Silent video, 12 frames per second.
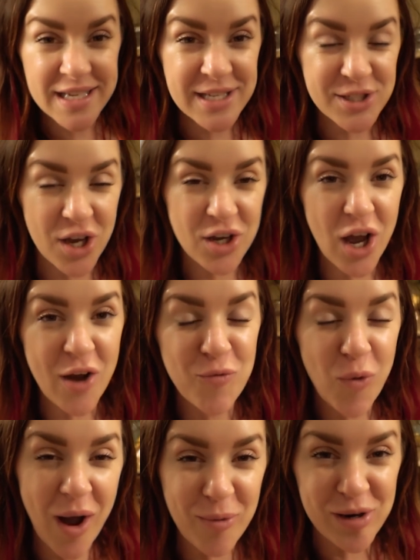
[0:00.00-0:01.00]
the scenes look of
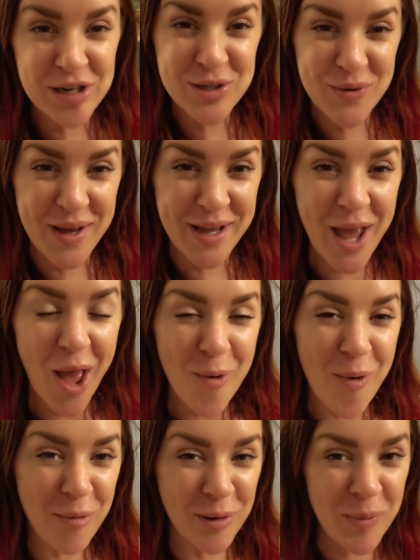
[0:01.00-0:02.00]
what we're doing
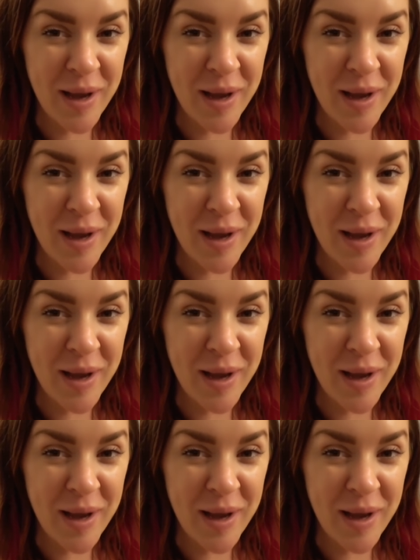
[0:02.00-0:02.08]
while we're